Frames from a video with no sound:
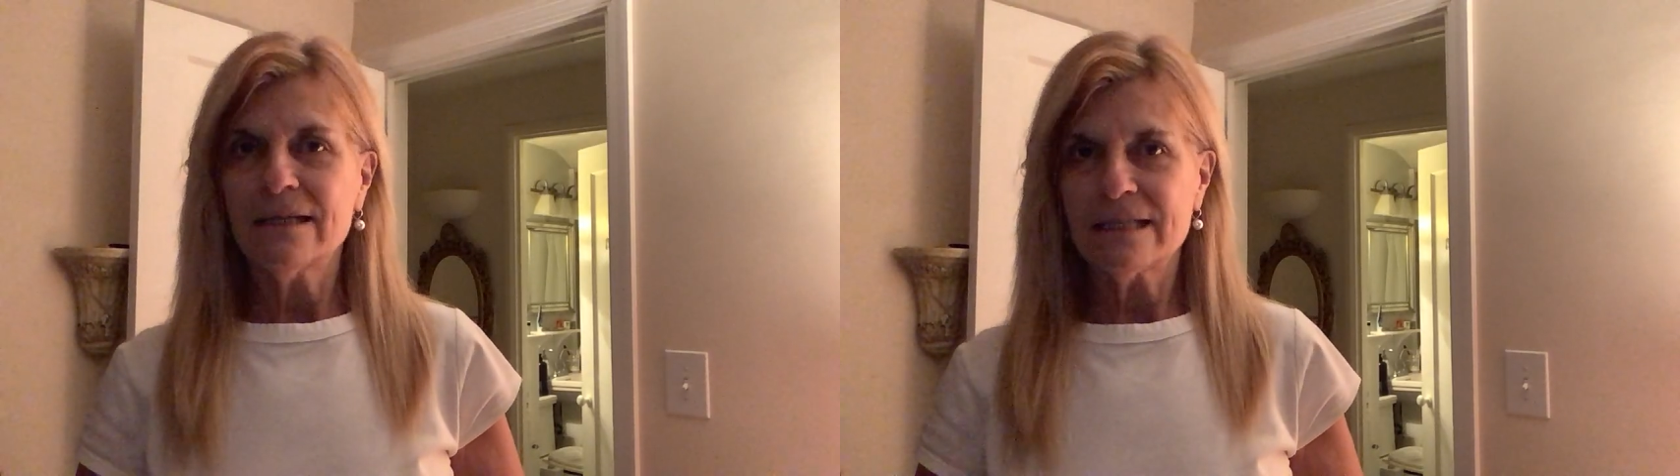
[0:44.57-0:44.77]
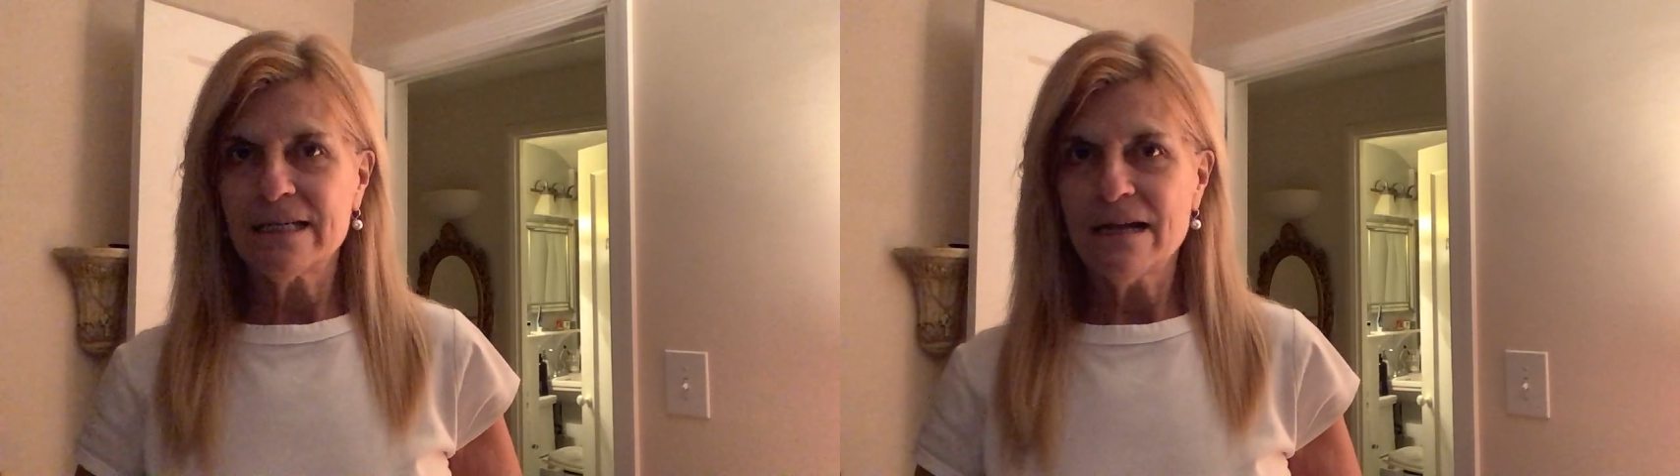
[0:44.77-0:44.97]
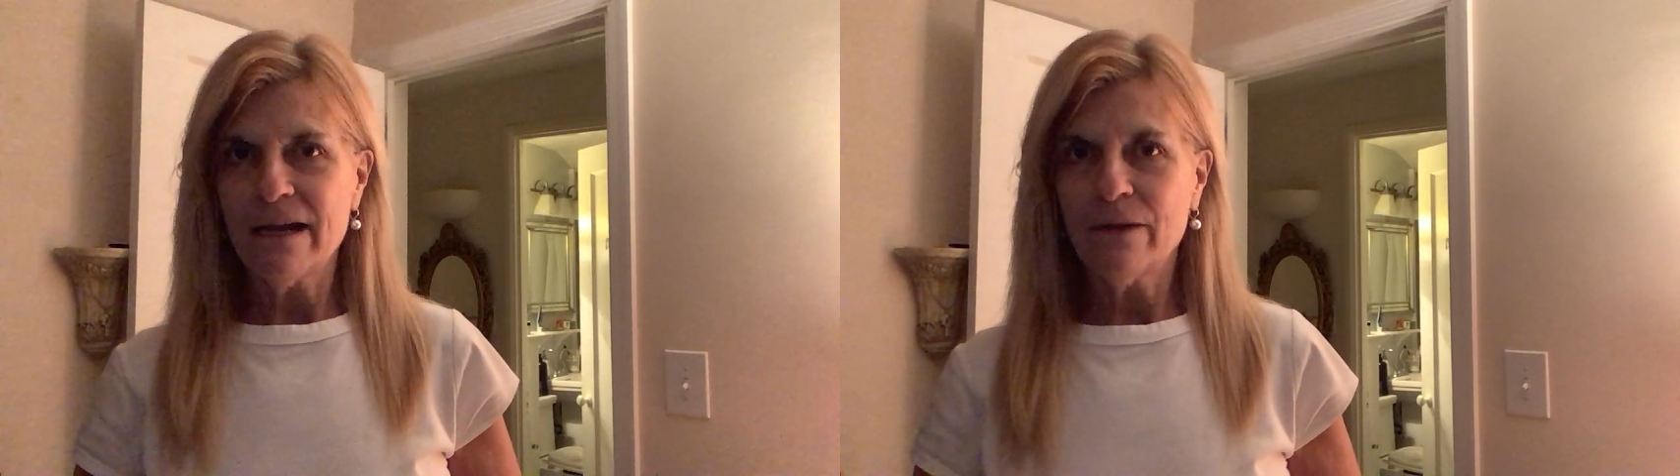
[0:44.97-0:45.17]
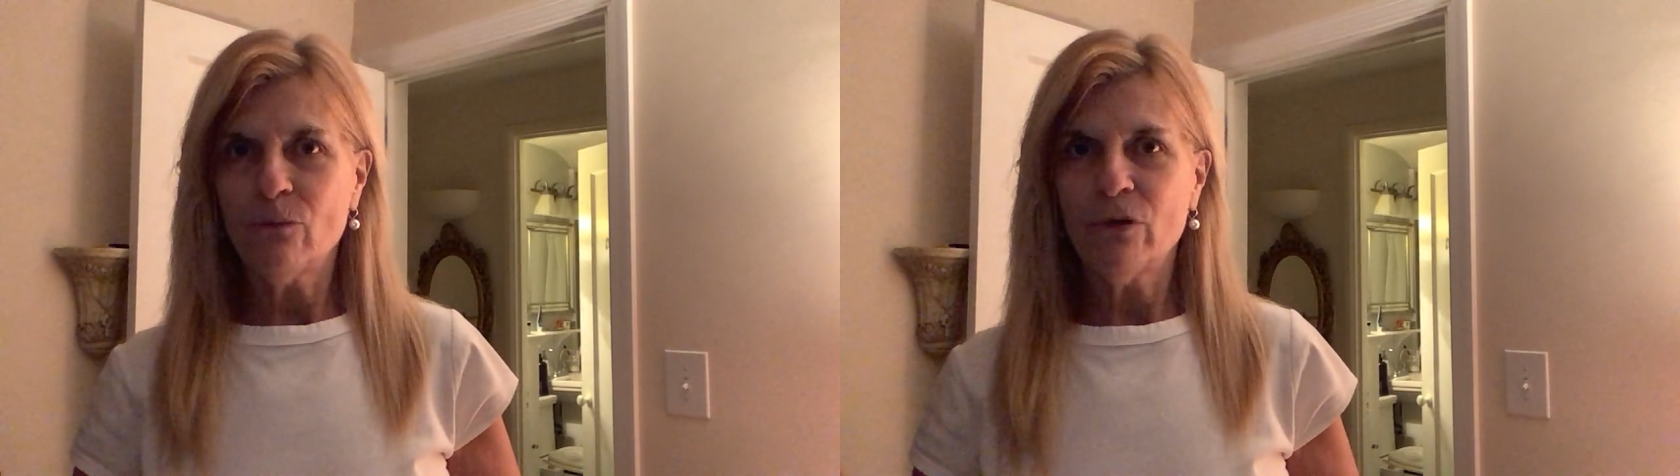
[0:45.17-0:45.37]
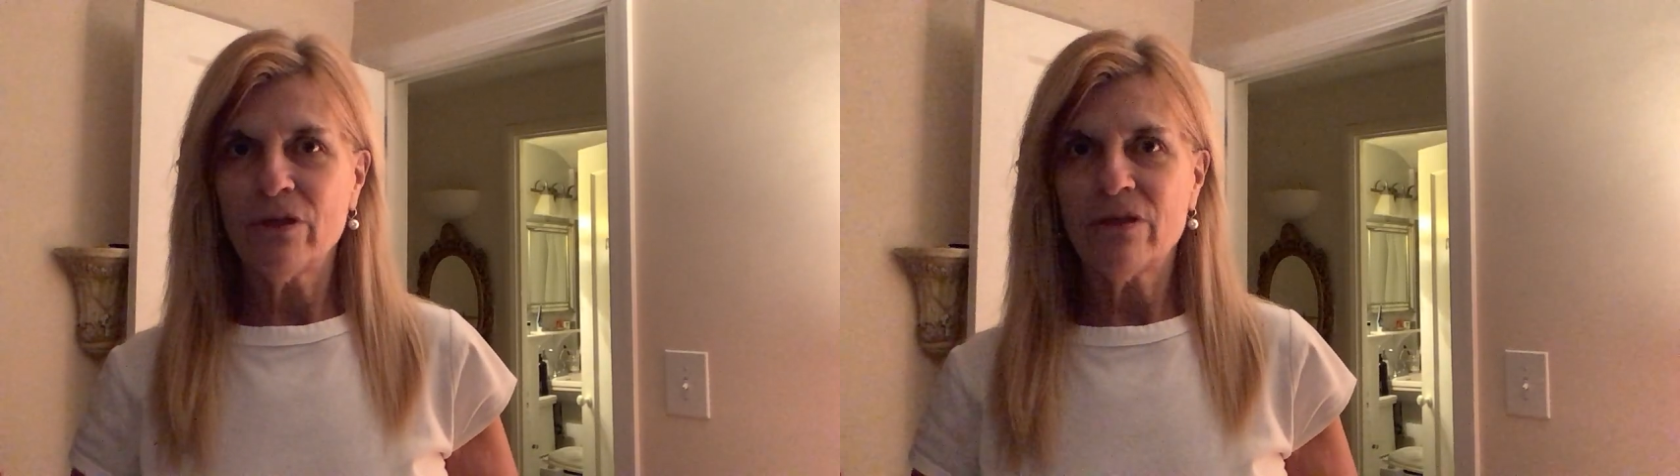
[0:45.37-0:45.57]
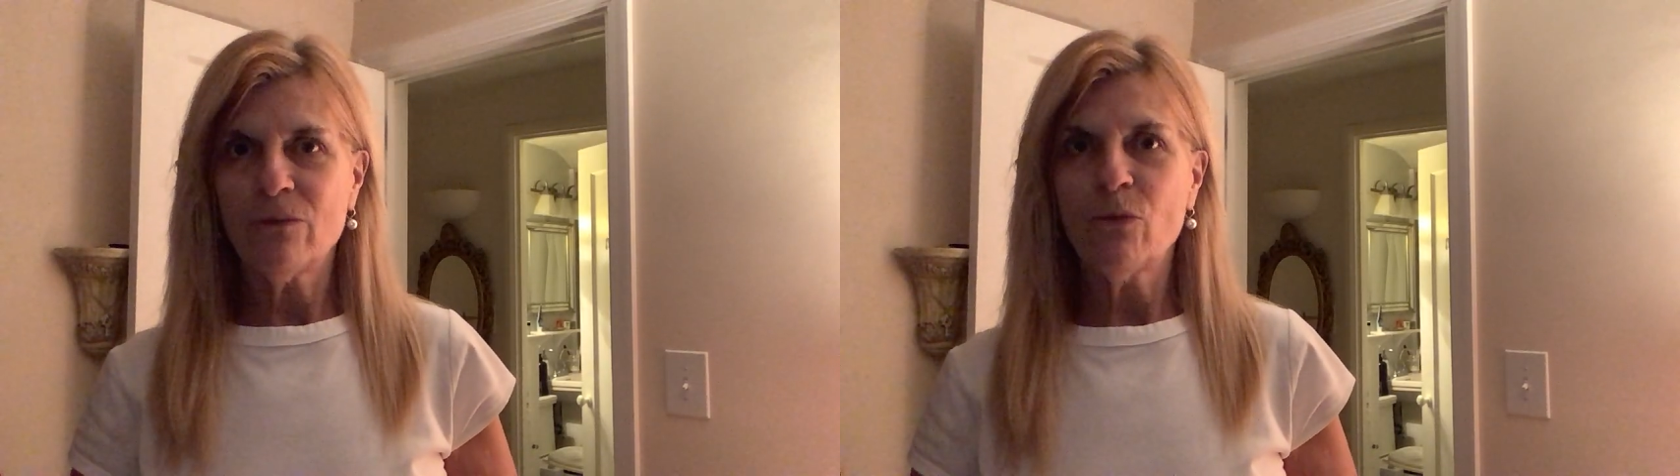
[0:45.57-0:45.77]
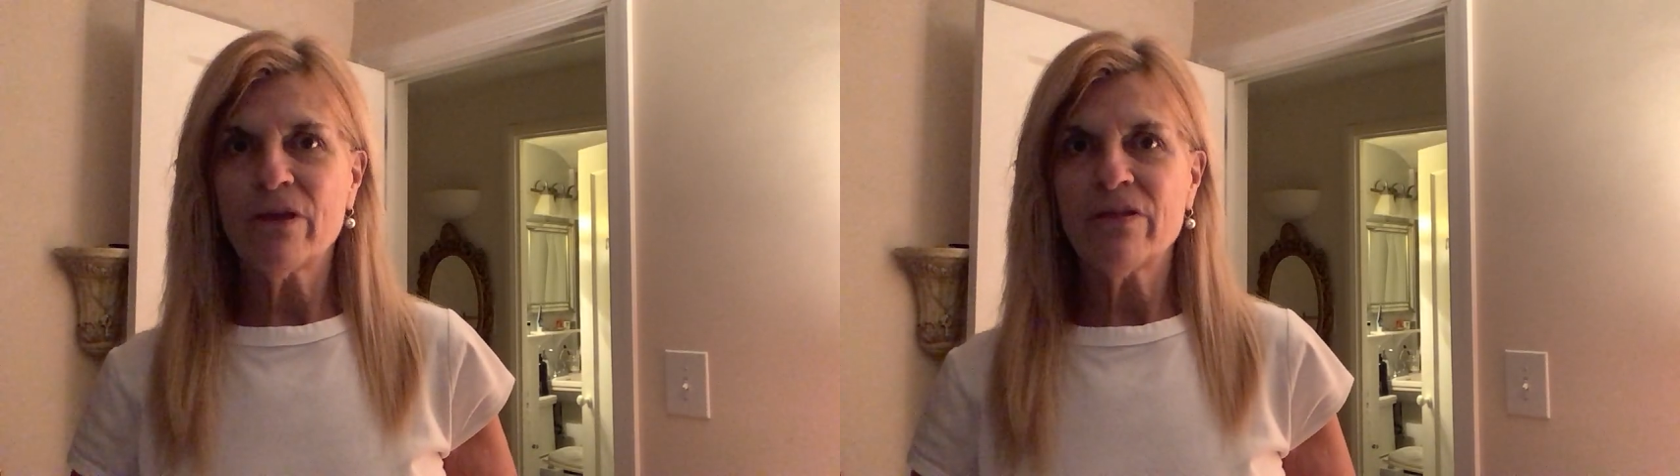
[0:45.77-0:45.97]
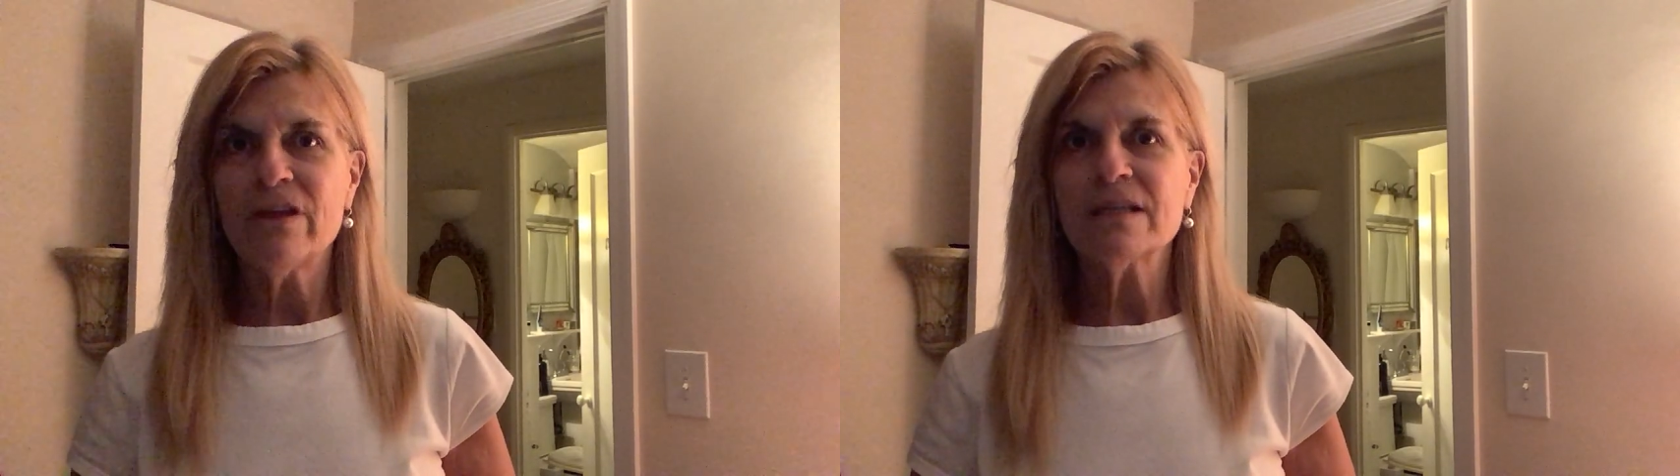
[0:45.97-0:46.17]
tonight
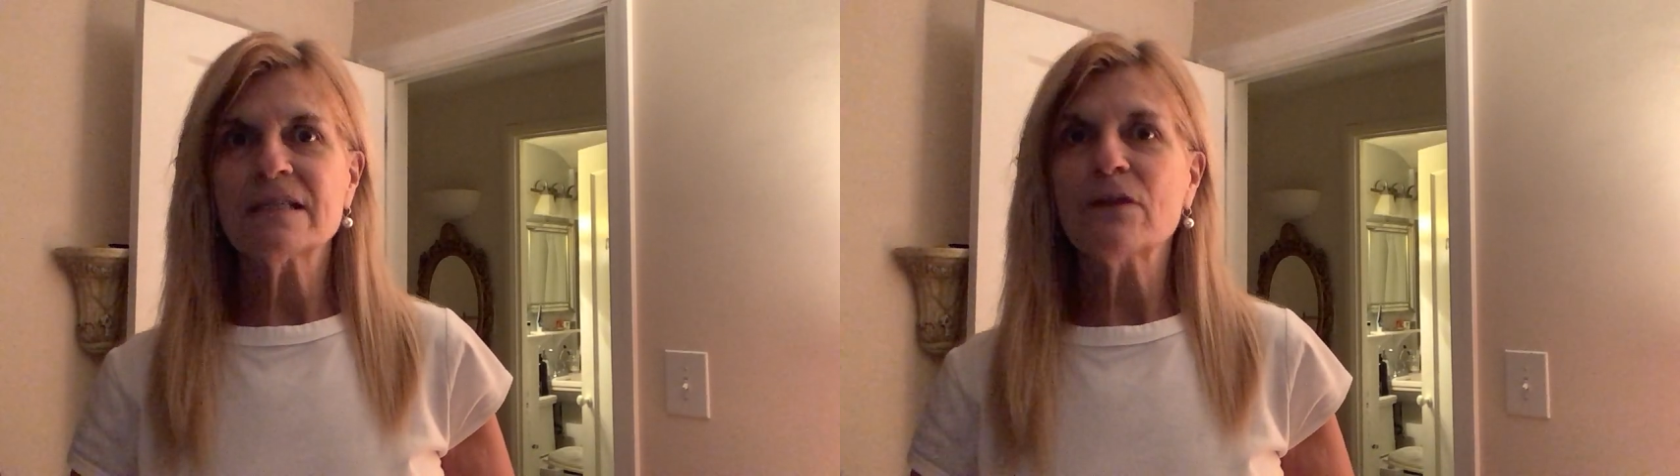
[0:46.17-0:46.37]
with this.